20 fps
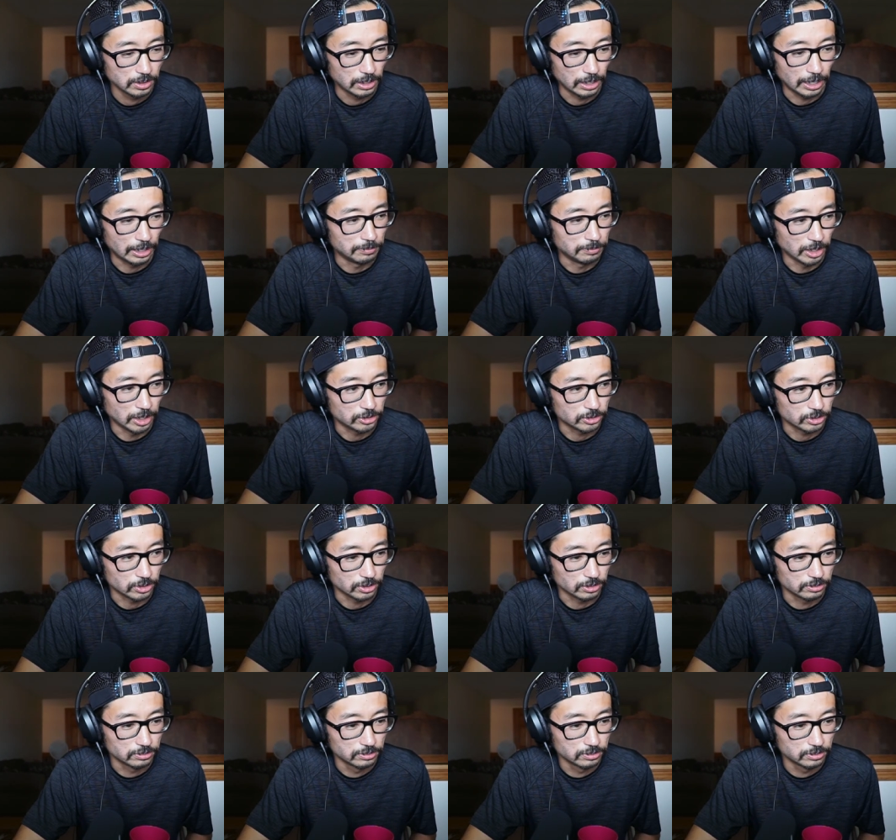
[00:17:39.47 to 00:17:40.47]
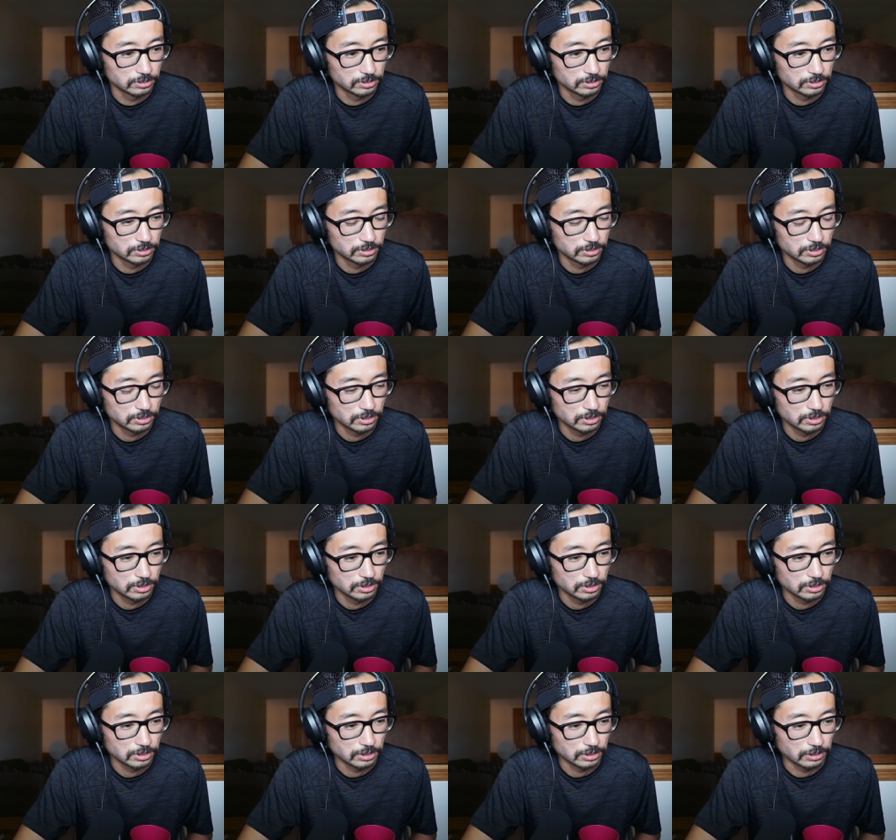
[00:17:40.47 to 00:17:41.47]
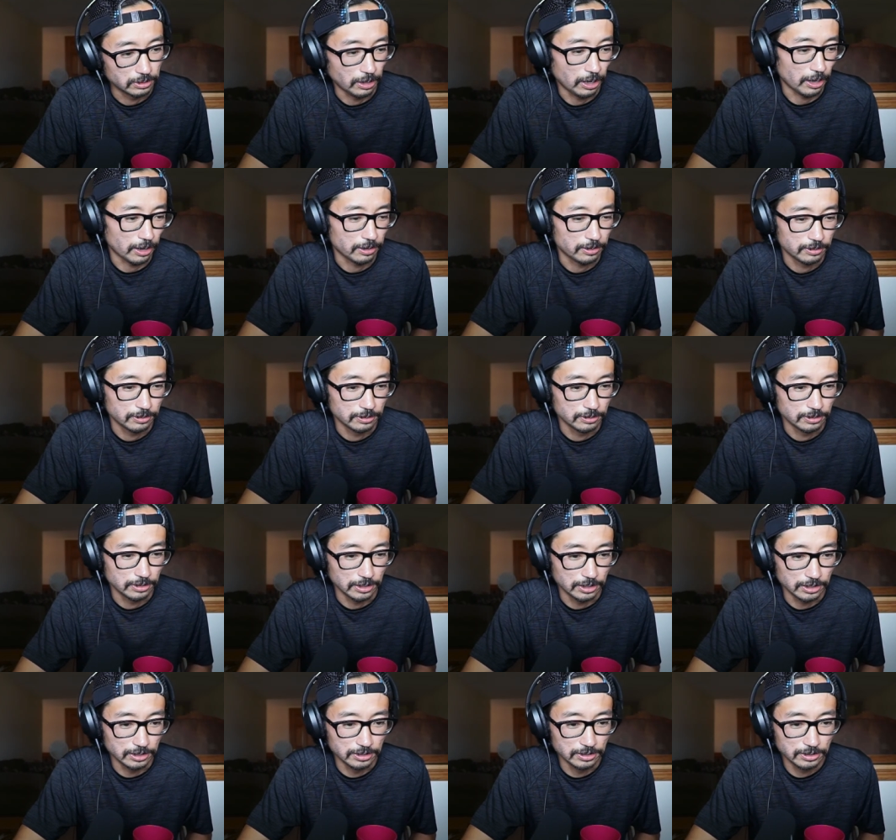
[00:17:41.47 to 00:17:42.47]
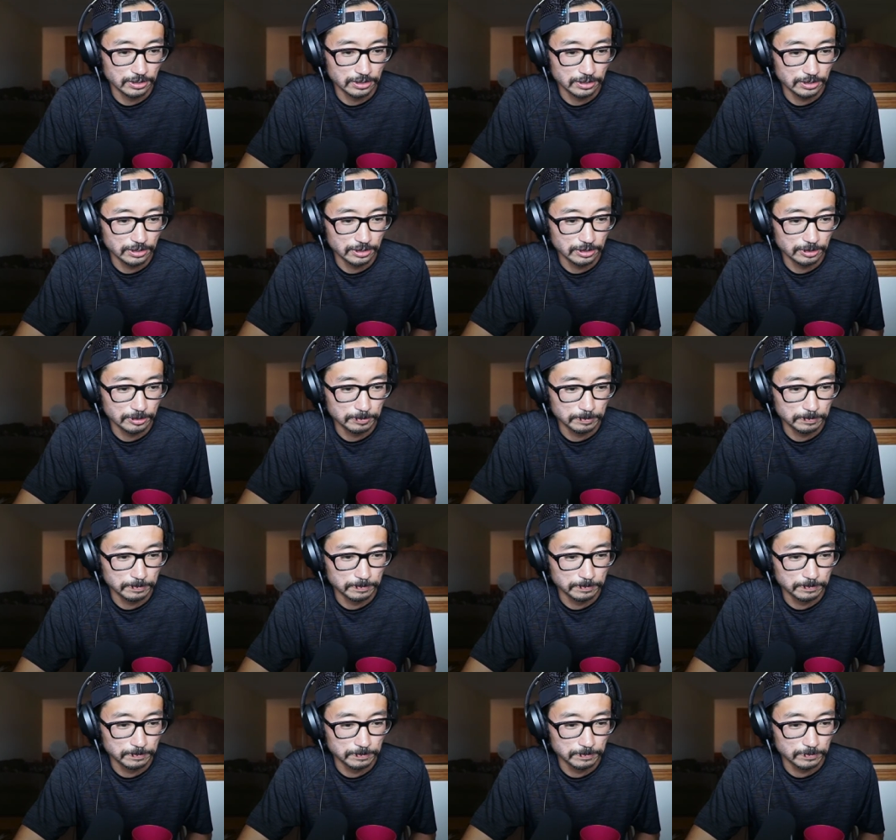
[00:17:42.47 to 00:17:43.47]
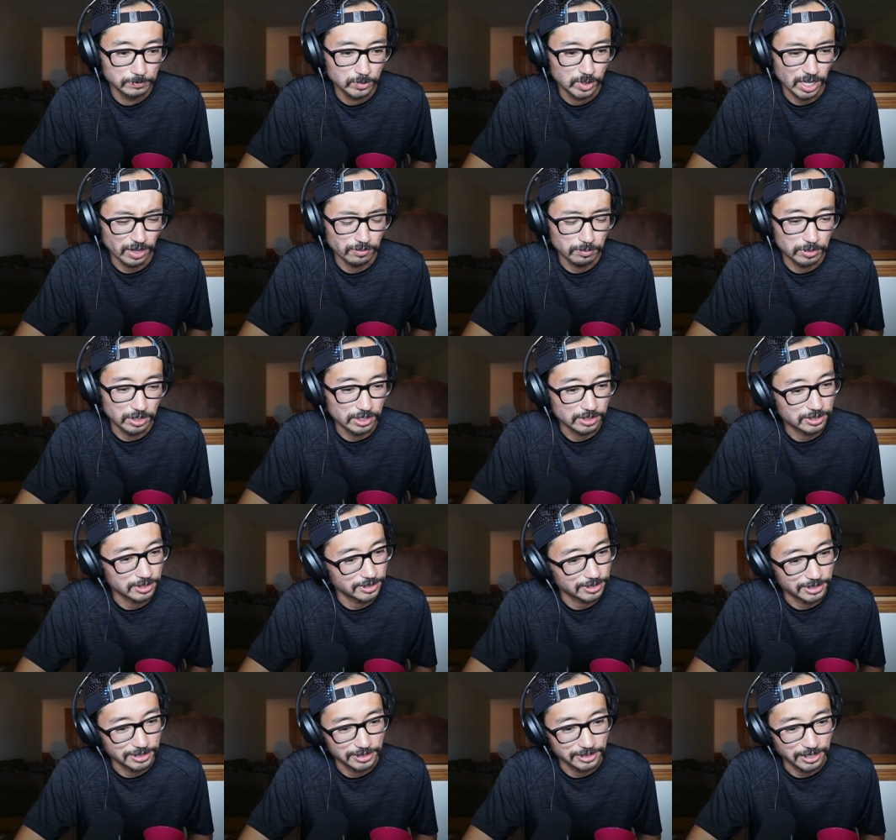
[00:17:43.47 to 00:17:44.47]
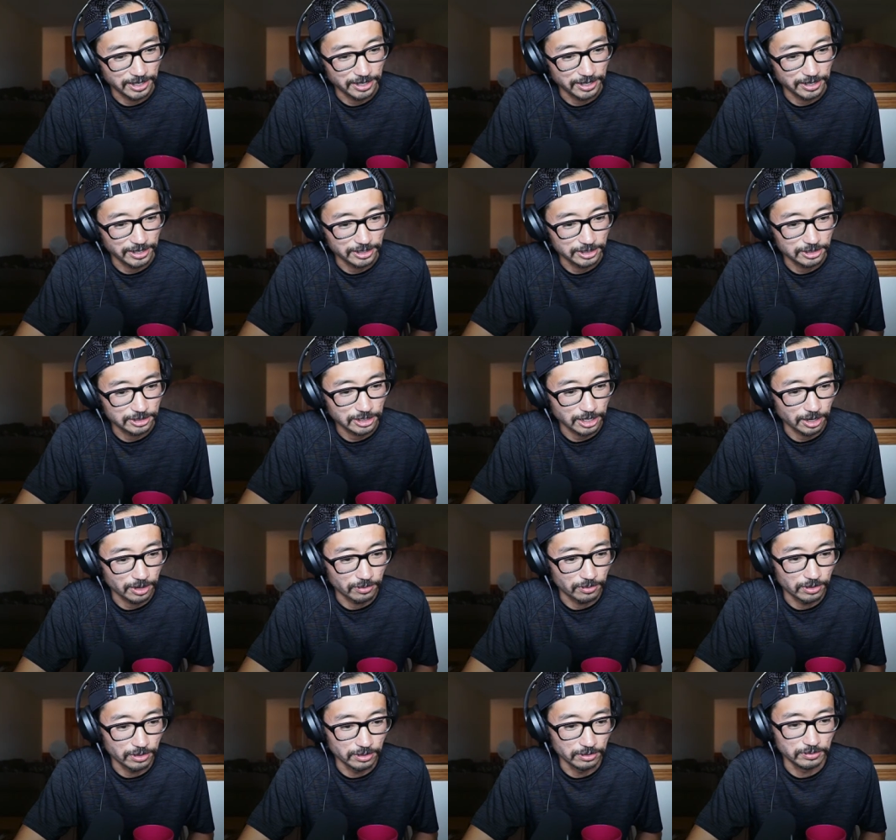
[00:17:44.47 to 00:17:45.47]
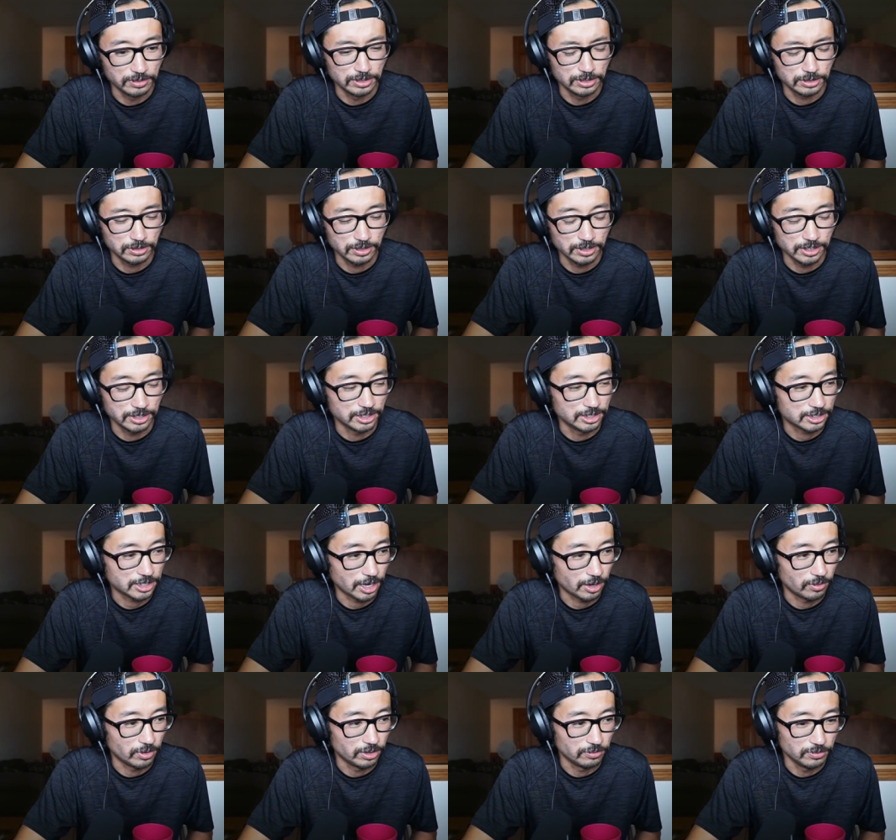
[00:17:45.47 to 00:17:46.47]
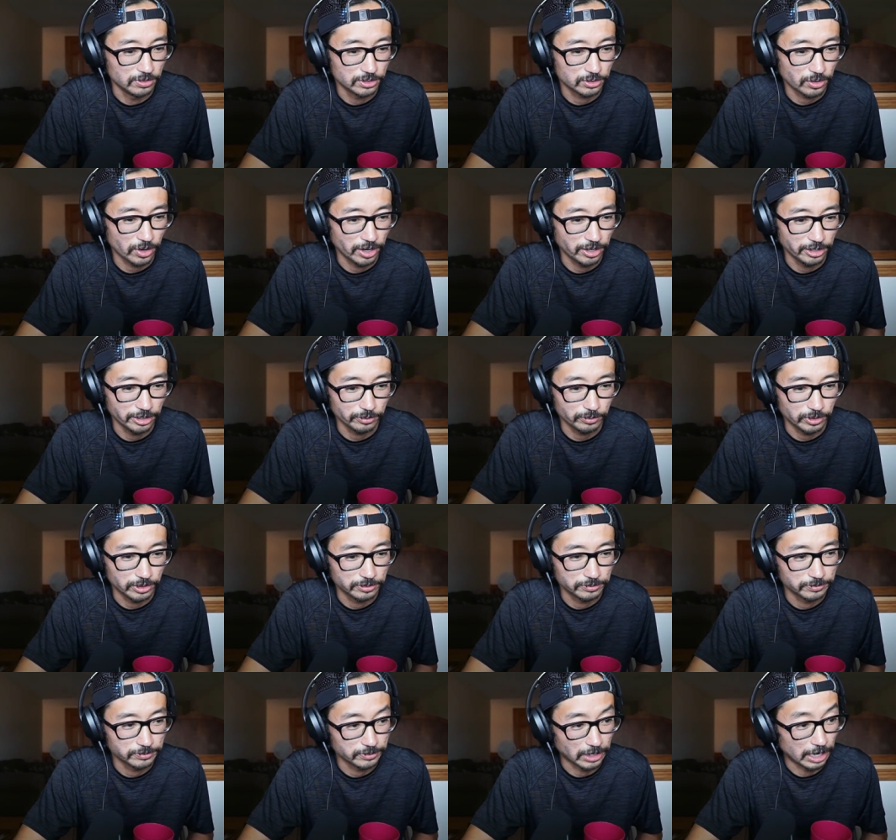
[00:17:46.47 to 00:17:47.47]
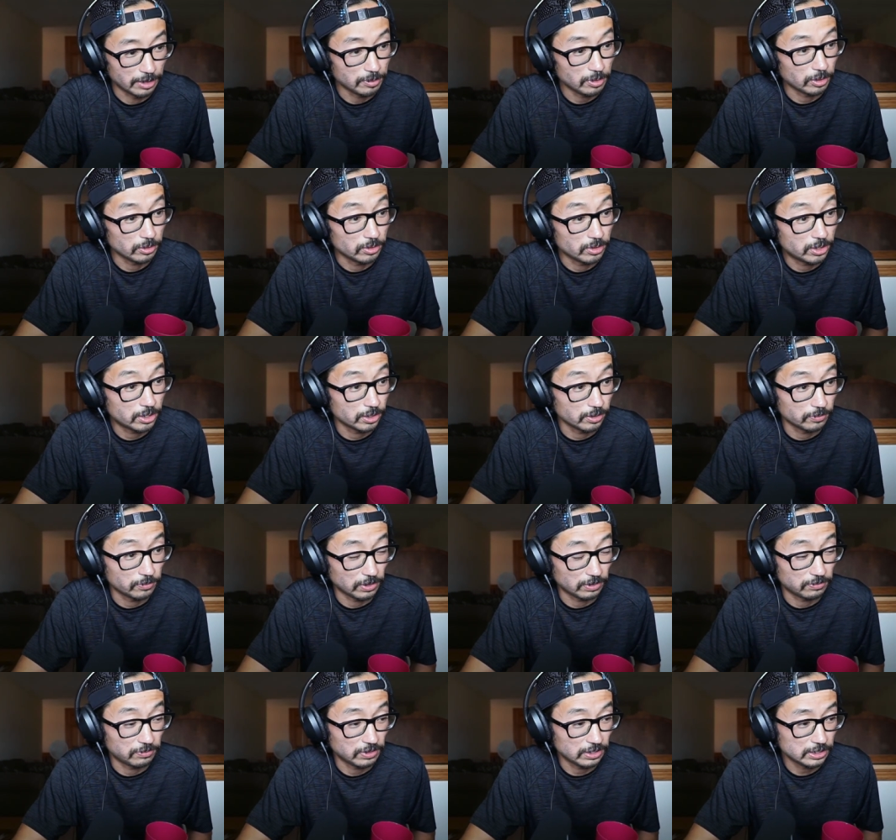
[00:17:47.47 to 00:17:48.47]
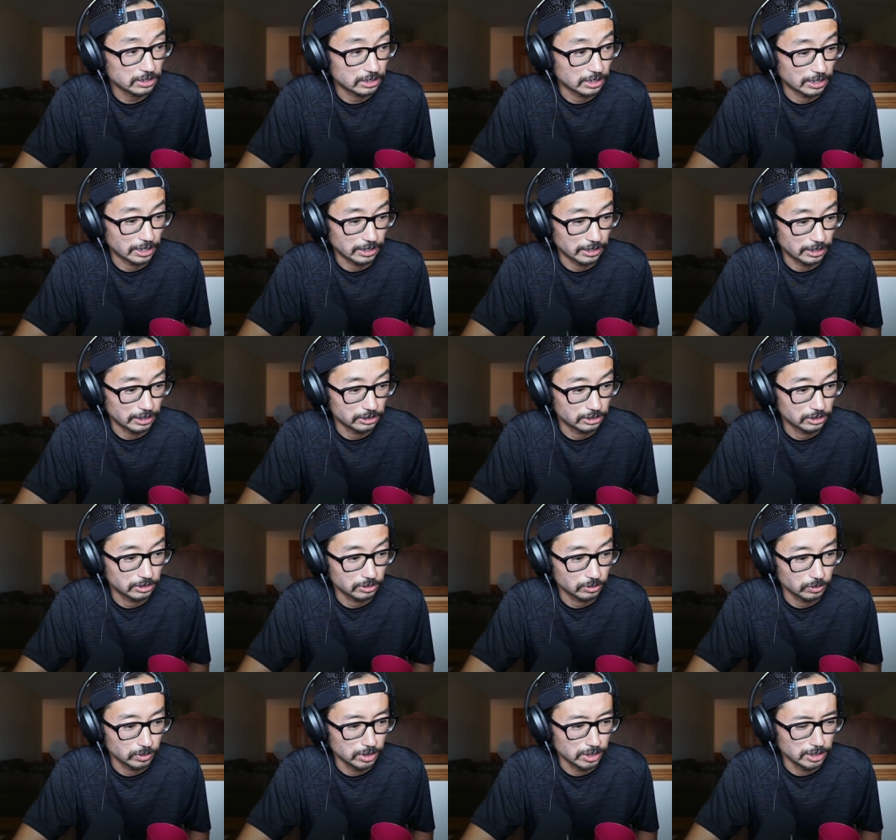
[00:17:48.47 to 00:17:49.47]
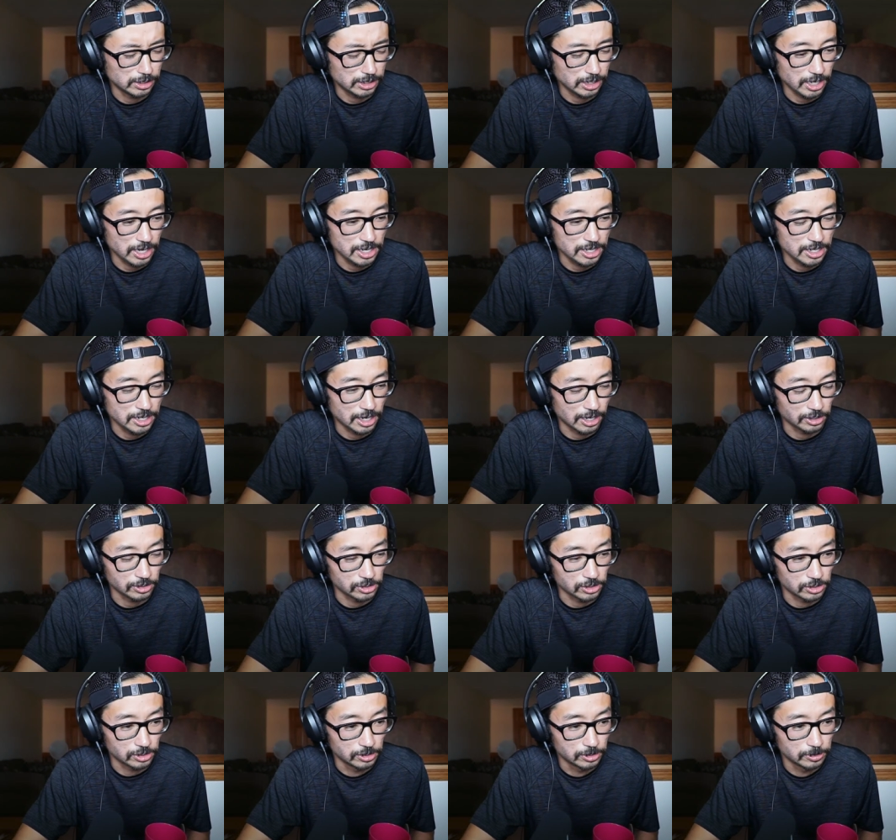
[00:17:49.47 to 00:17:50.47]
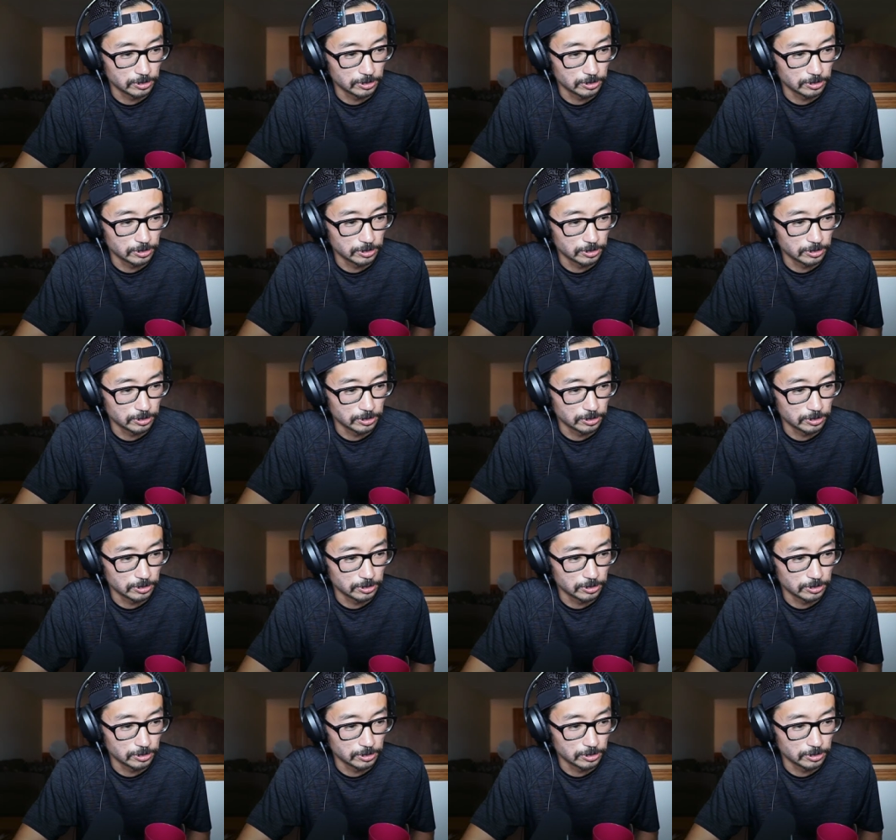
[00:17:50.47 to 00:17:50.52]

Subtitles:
I'm not sure. Yeah. Gavin Brain says, and dang, he just got rid of his grinding wheel. I know, you could have like fixed it, I guess, with this $80